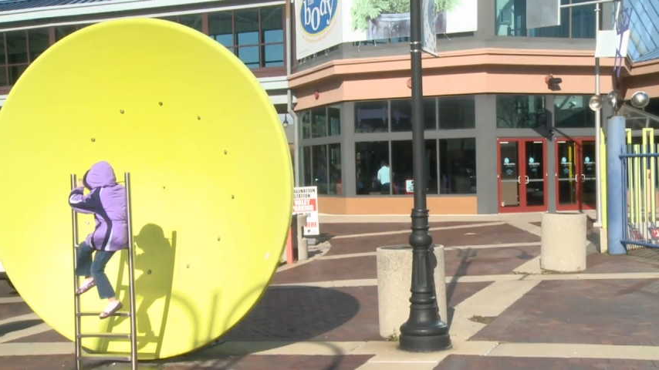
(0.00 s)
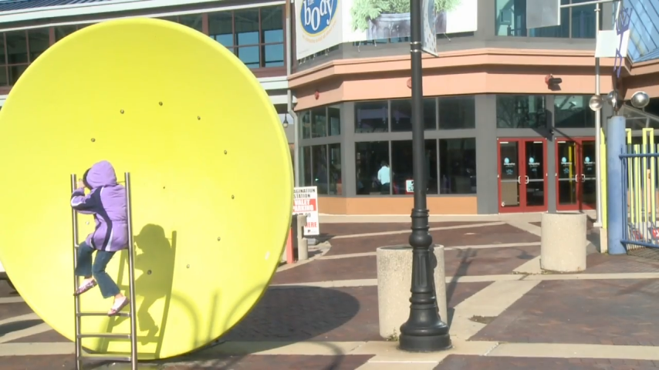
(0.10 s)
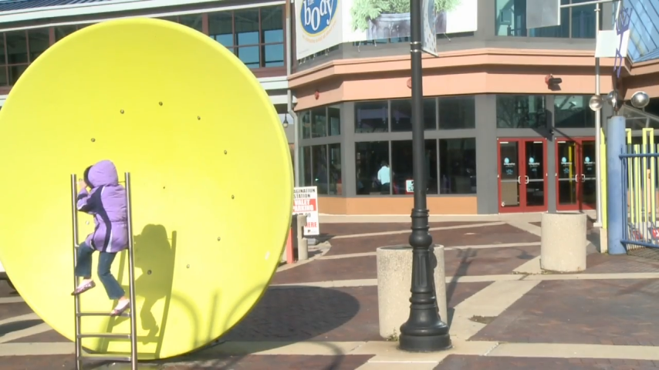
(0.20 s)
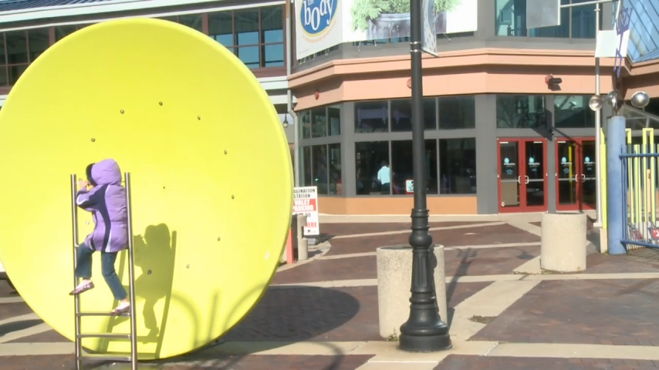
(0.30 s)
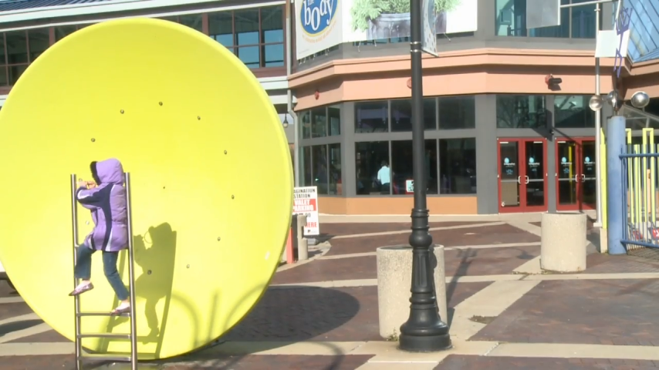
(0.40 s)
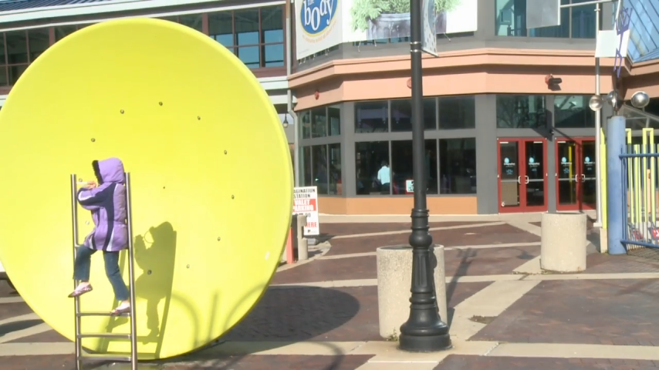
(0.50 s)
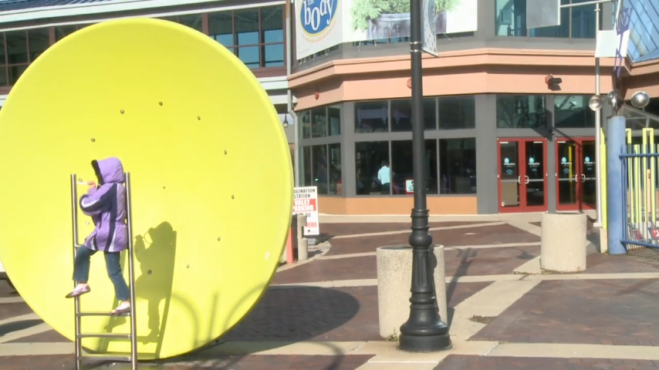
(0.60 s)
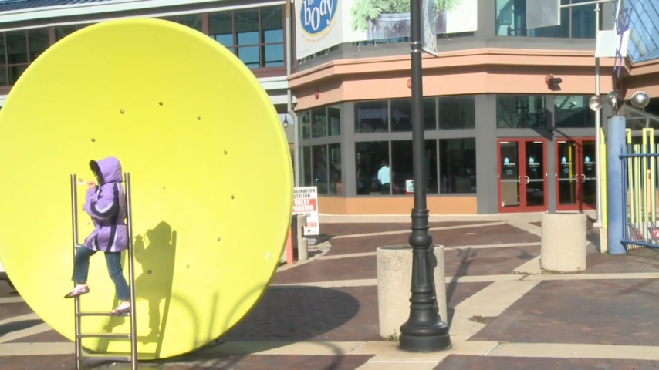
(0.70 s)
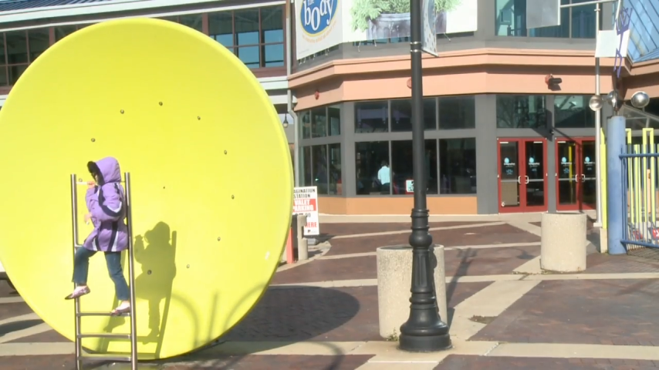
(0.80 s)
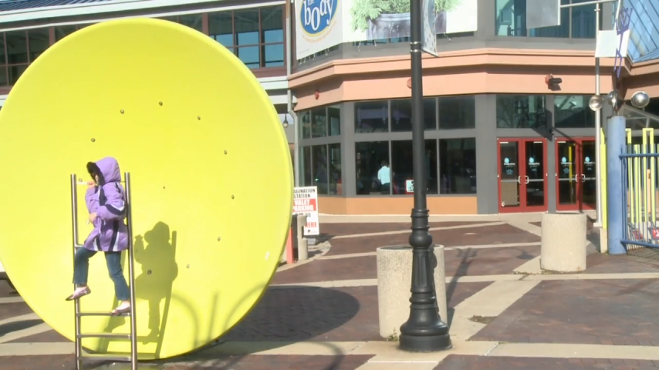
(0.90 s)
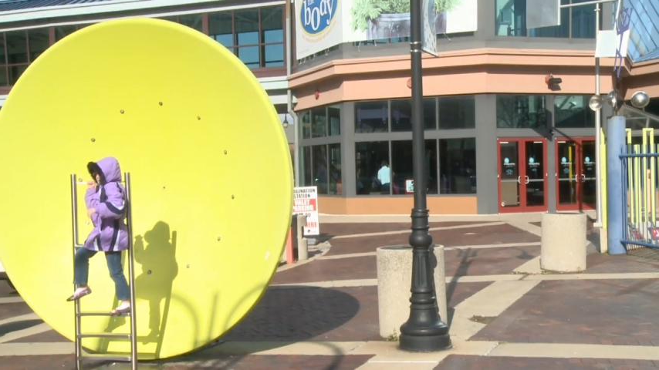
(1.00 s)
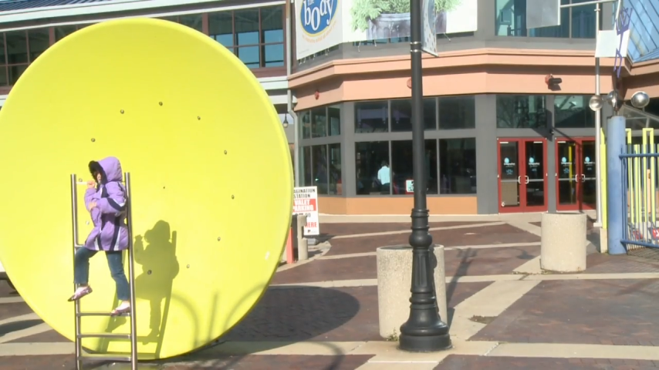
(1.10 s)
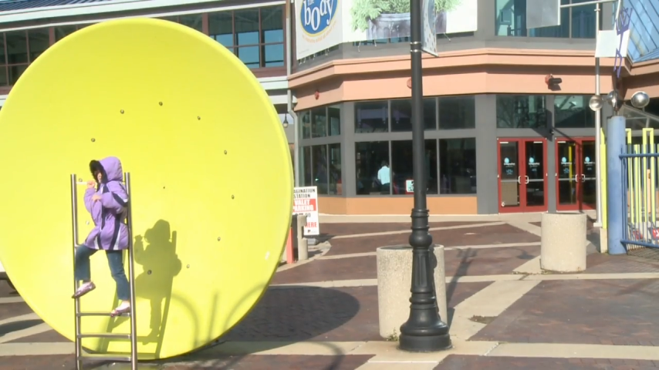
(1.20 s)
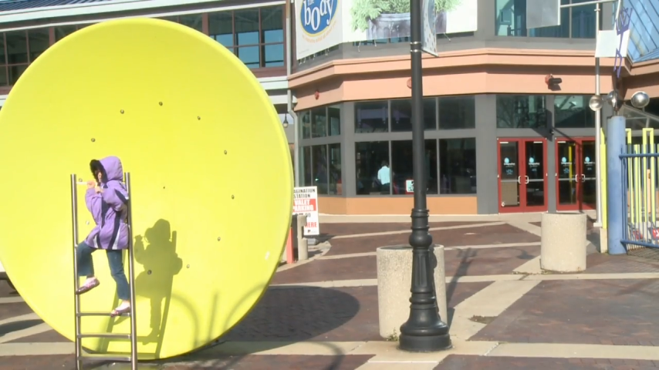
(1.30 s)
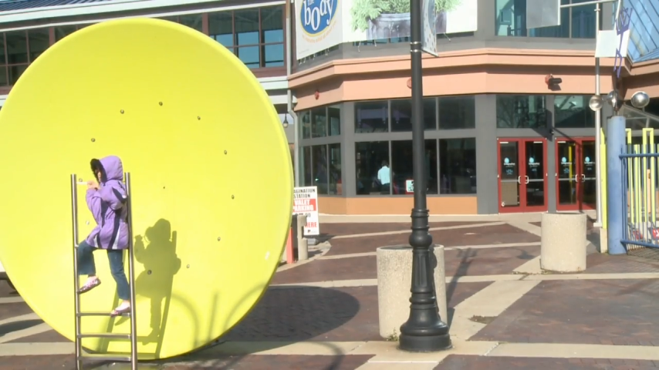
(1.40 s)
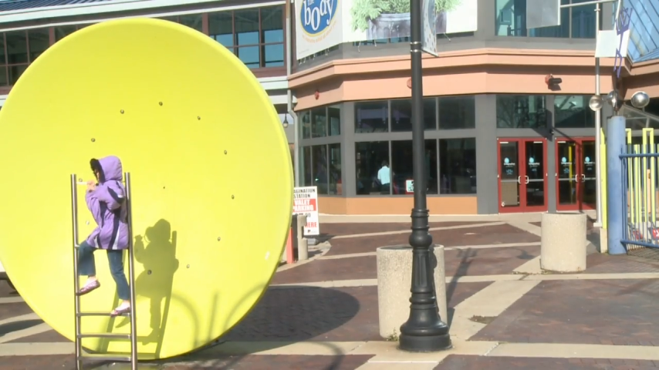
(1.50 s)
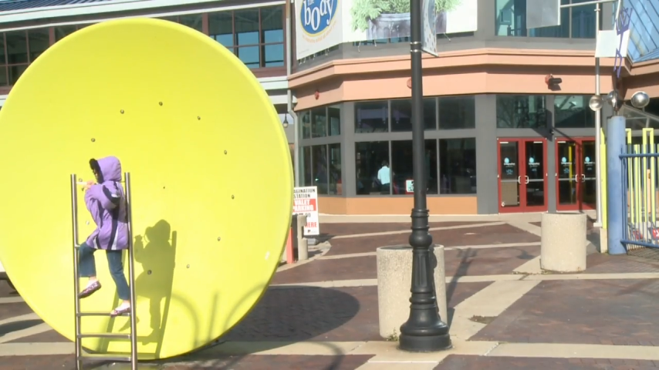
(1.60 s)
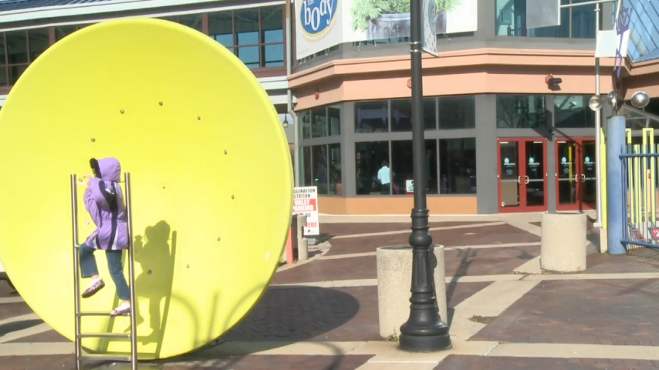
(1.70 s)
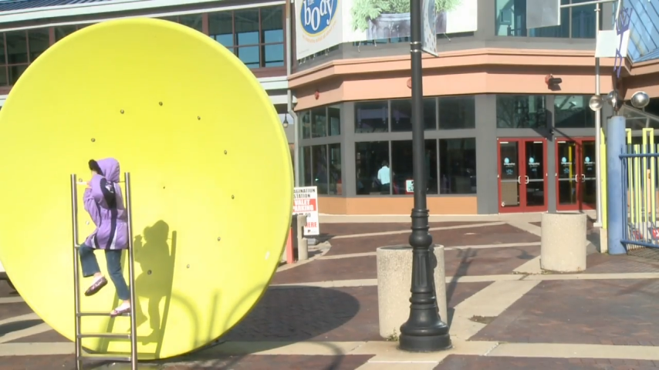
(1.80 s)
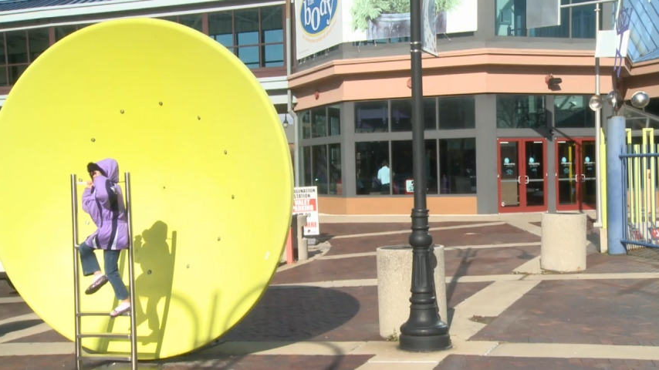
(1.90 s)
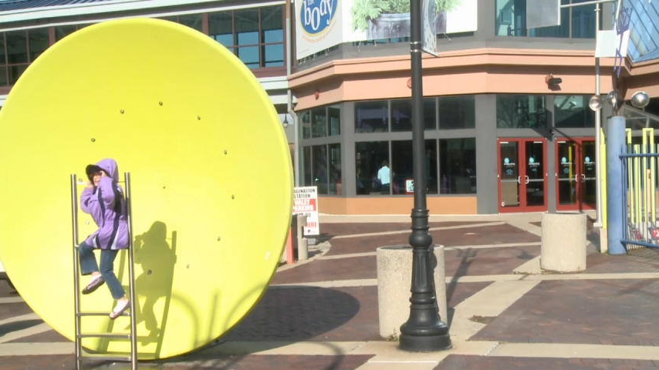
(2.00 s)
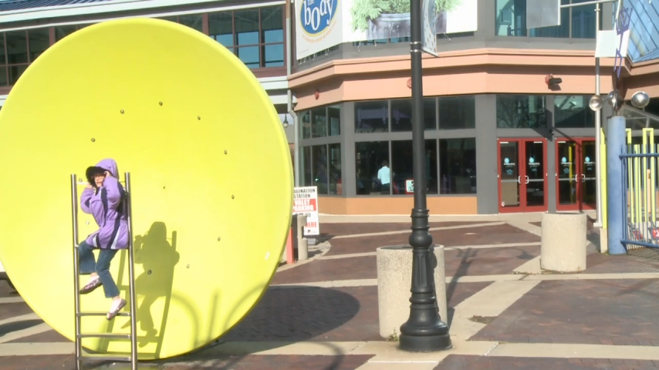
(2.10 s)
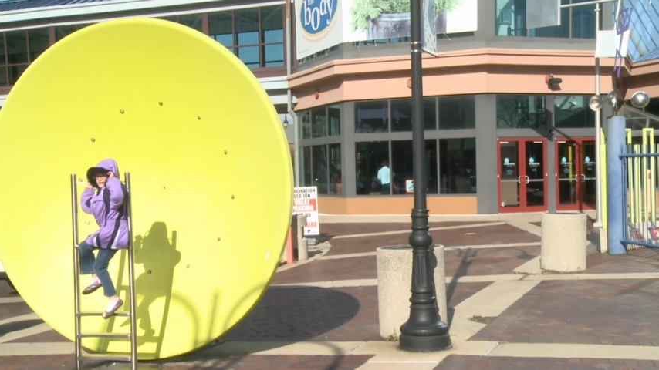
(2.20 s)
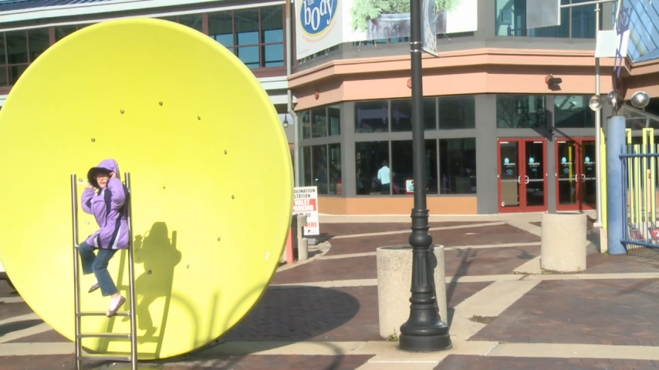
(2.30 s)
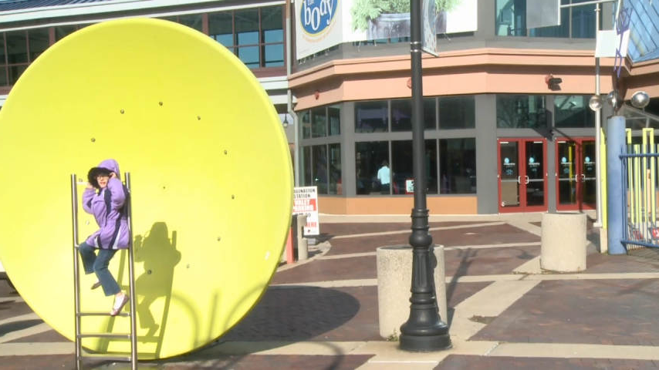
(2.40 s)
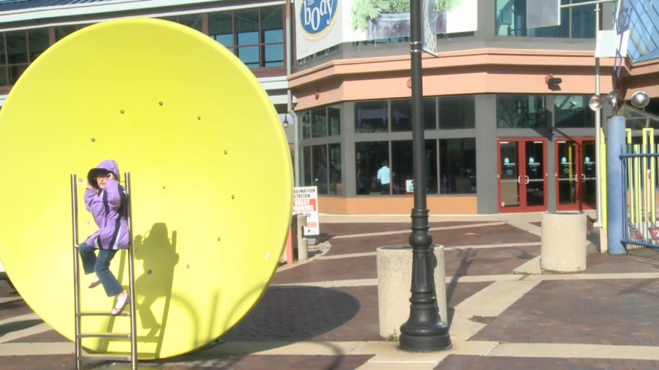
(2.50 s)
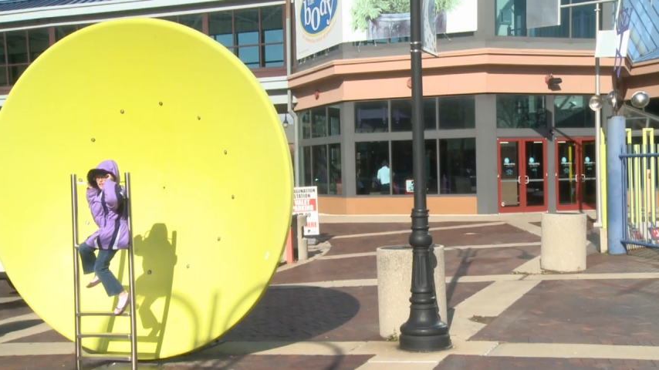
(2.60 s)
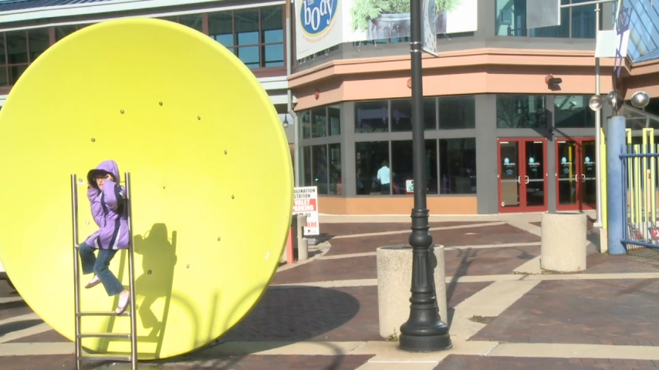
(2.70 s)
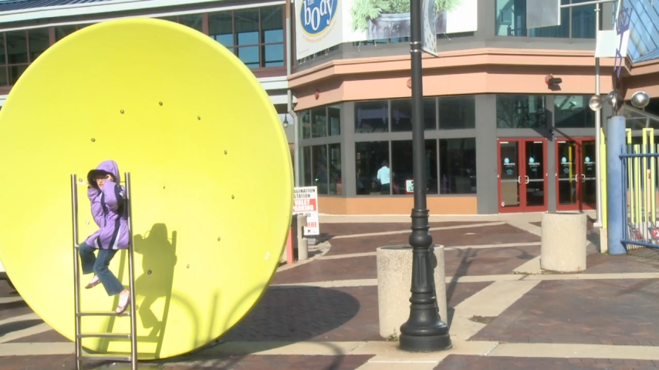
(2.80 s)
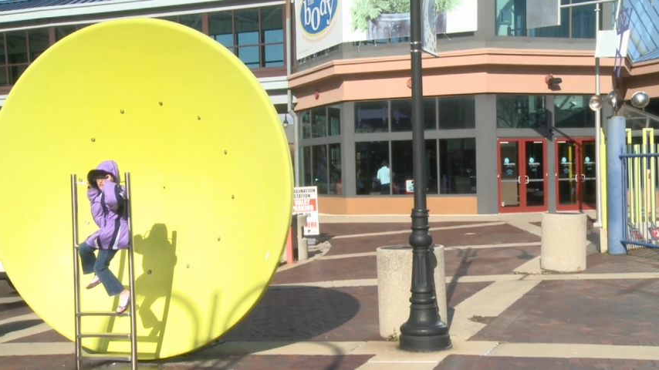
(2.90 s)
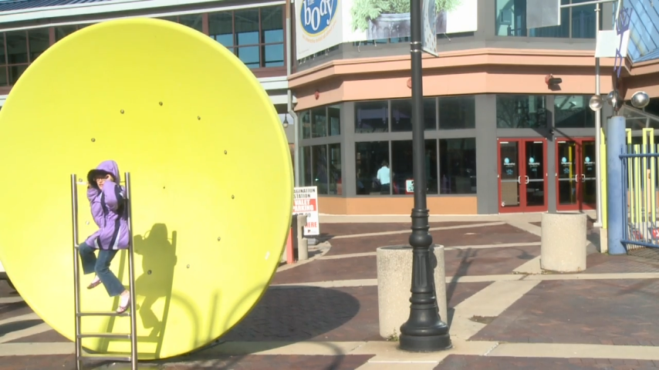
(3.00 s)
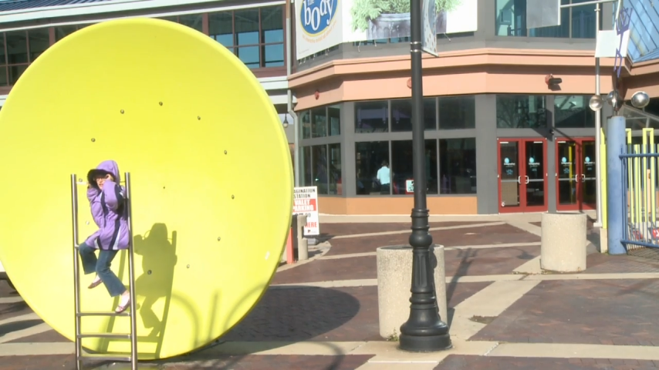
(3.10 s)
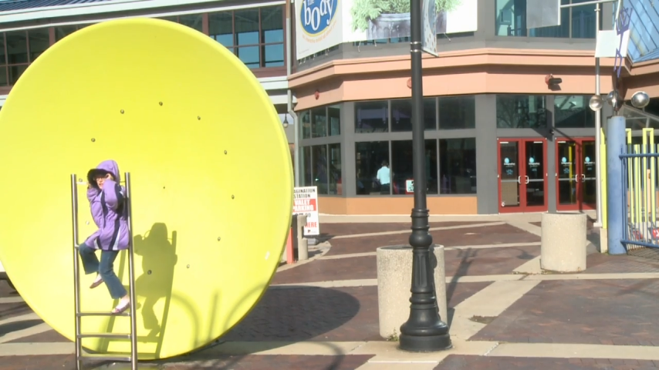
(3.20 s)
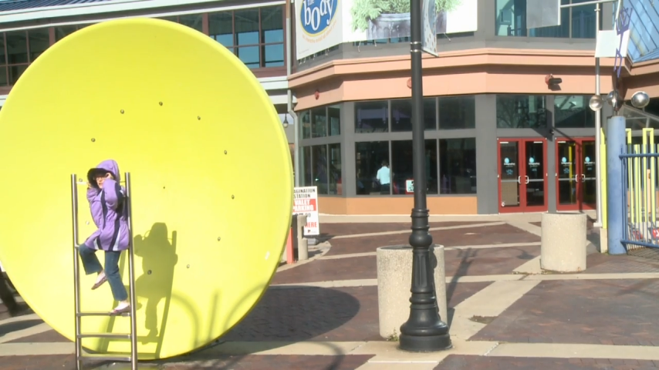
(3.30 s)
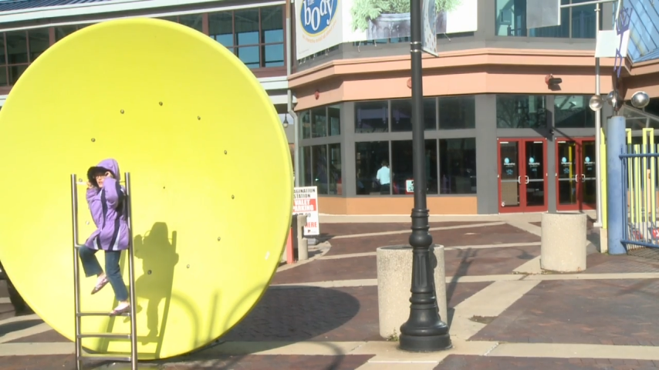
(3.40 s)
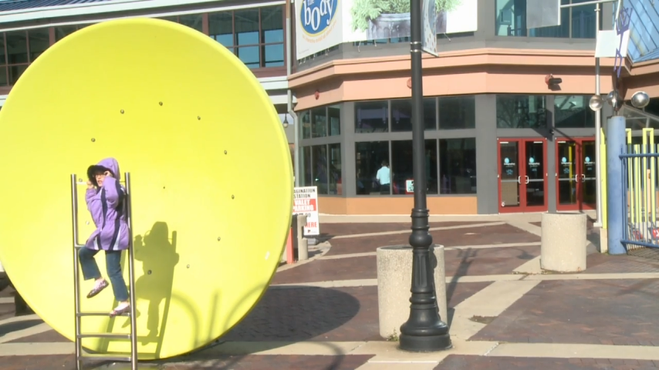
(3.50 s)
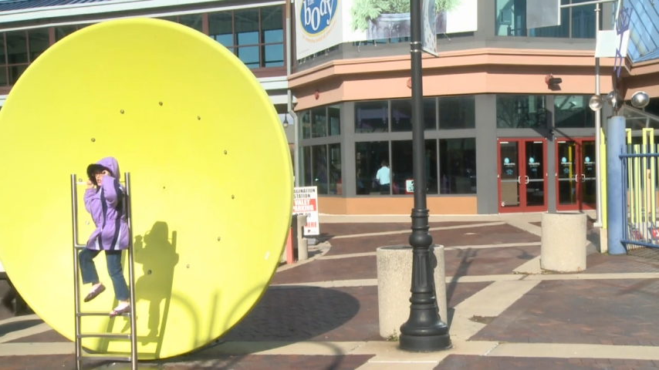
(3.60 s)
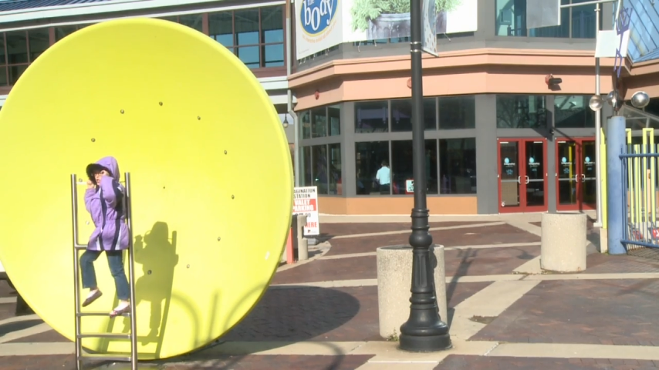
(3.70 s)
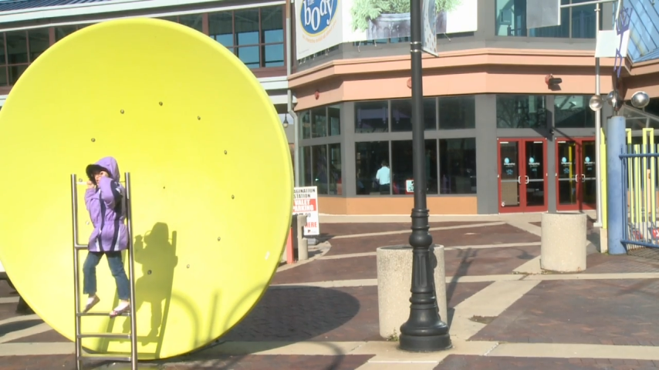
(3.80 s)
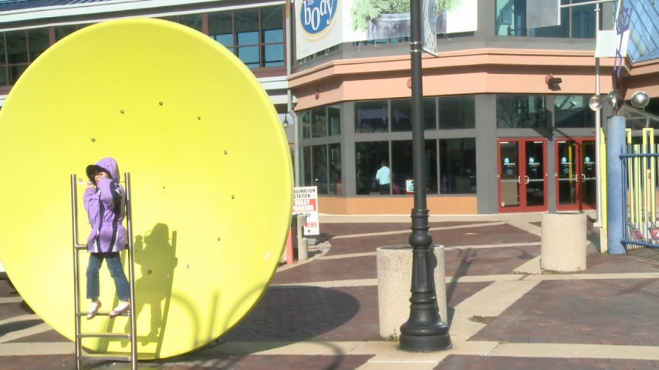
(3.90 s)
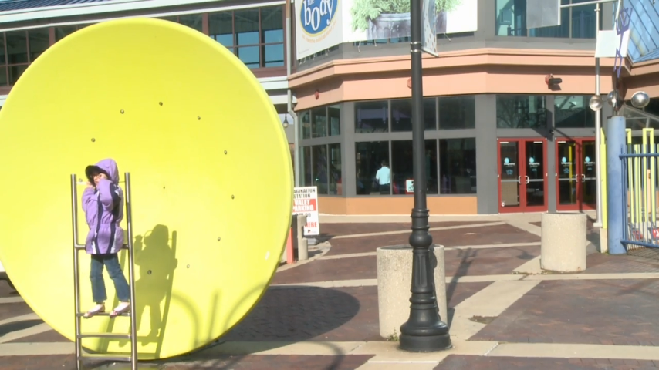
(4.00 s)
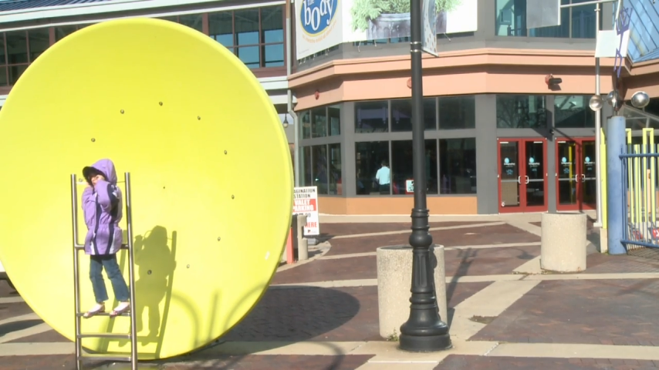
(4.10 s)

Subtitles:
Nobody's mouth can be seen.